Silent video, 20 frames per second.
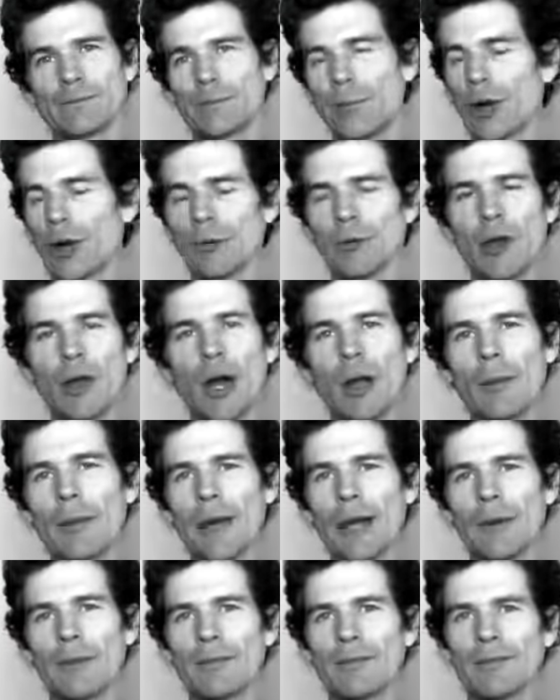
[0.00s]
Bottom line,
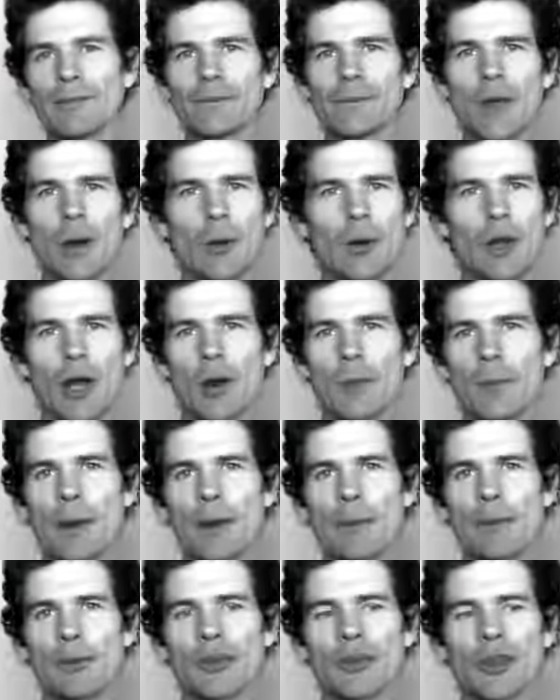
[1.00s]
man, I want to help
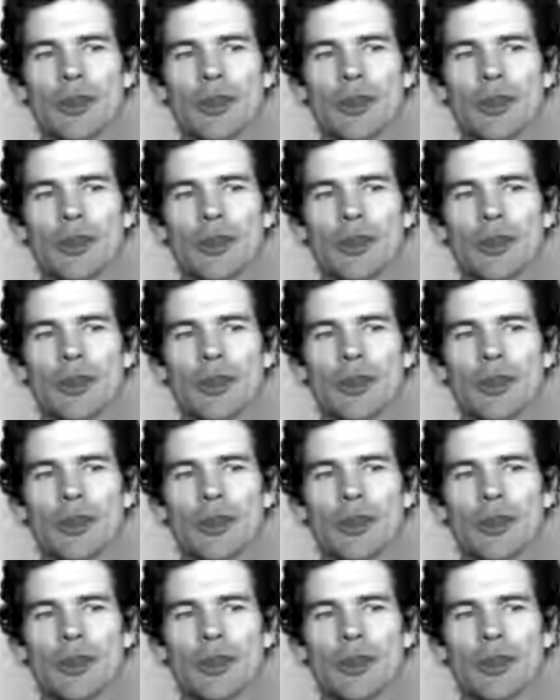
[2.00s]
people.